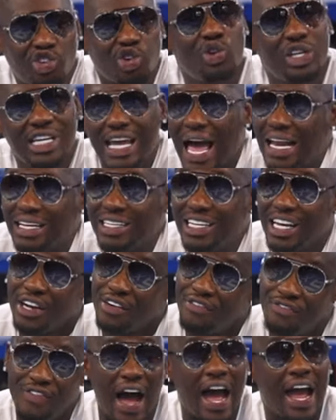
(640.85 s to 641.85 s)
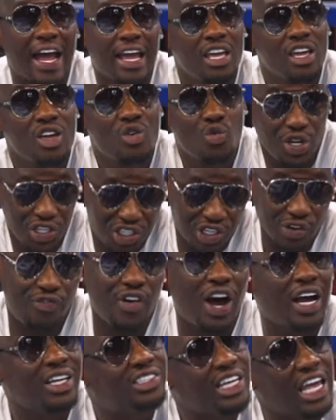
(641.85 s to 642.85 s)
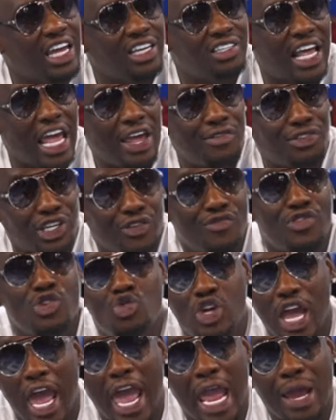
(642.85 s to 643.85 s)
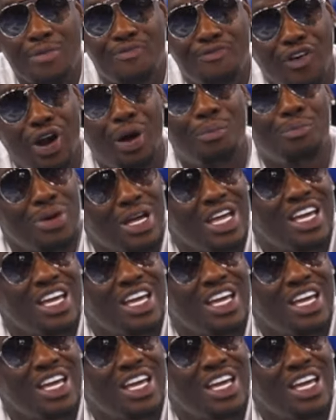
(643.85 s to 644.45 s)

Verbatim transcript: truly identify with Gervonta Davis if you came from